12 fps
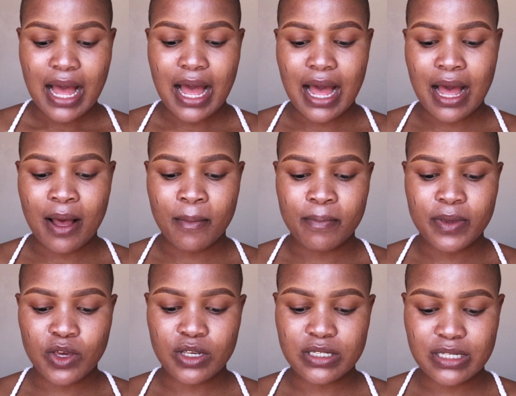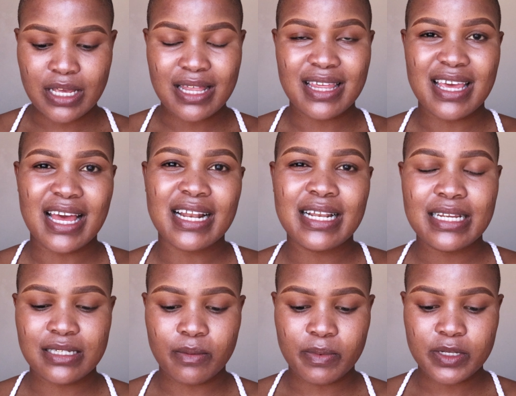um, because the Yardley is
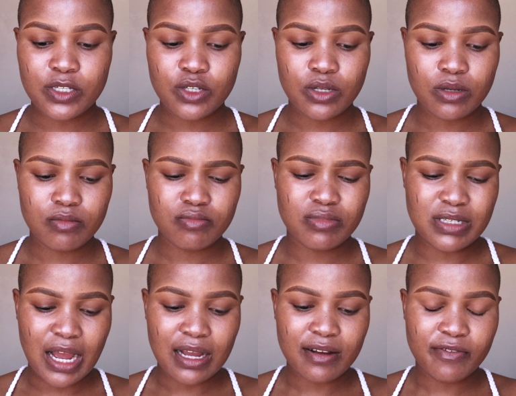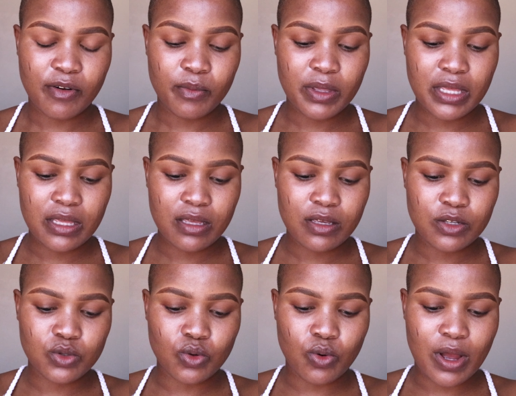a bit dark for me
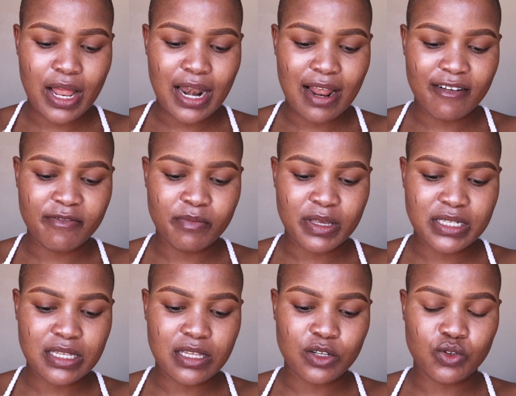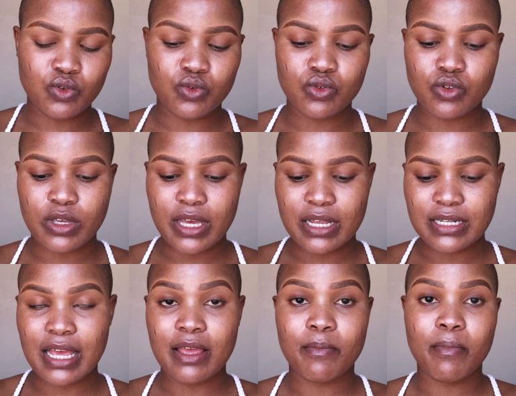so I love mixing the two to get a
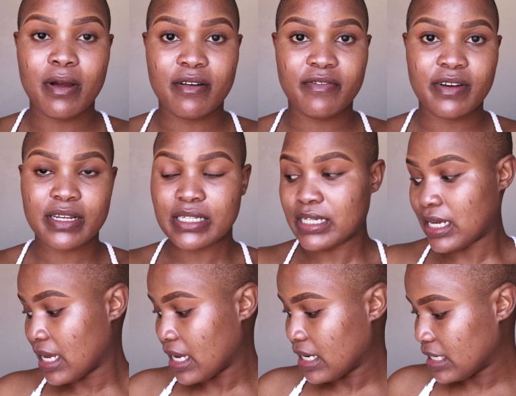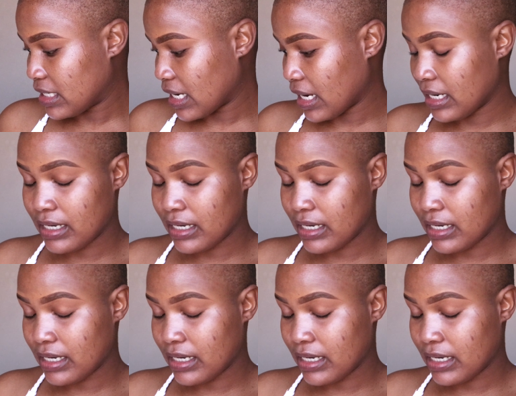perfect shade